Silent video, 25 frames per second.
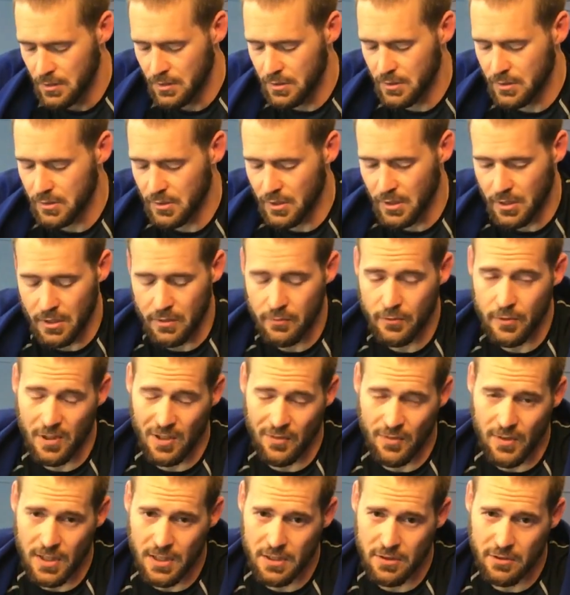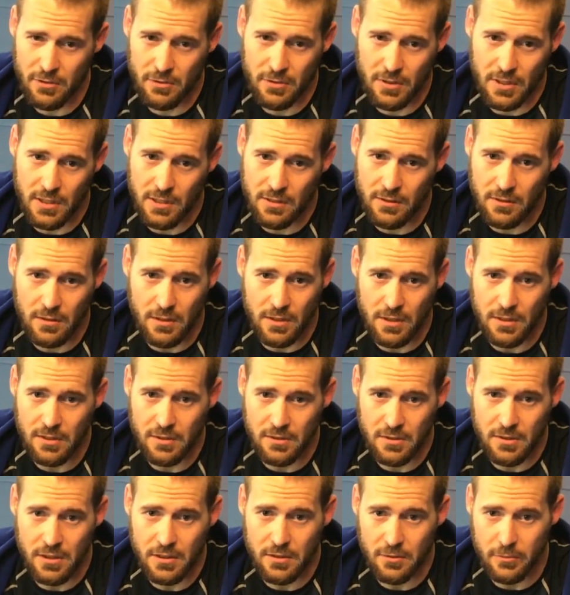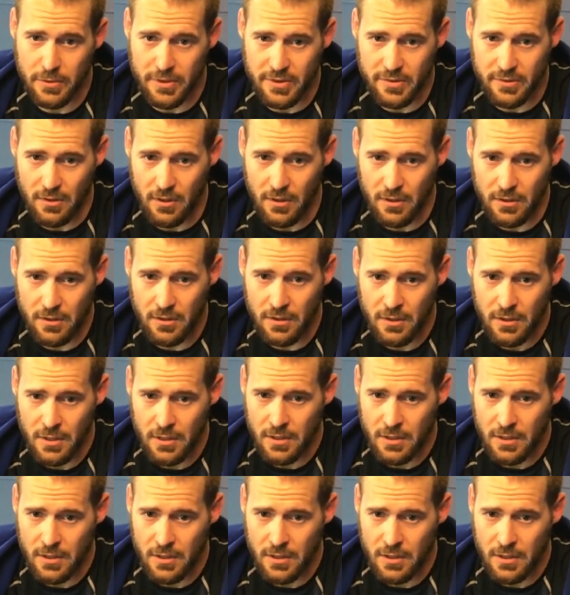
And if I can do that, then I can get a wrist lock.